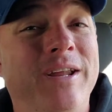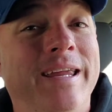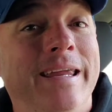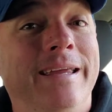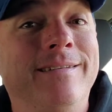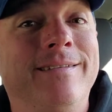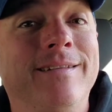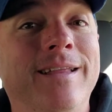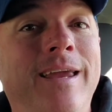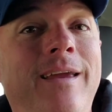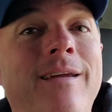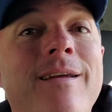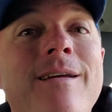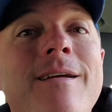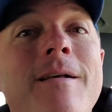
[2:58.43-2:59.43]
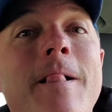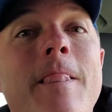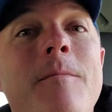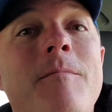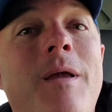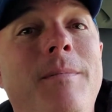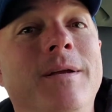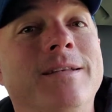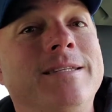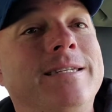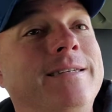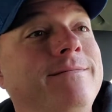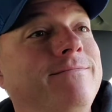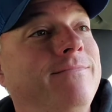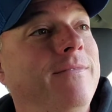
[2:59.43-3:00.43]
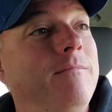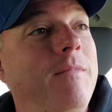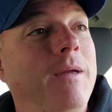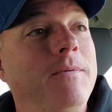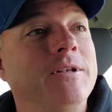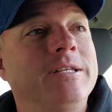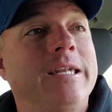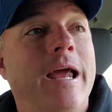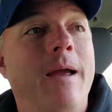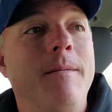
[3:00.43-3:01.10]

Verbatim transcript: easily, maybe it's maybe it's time to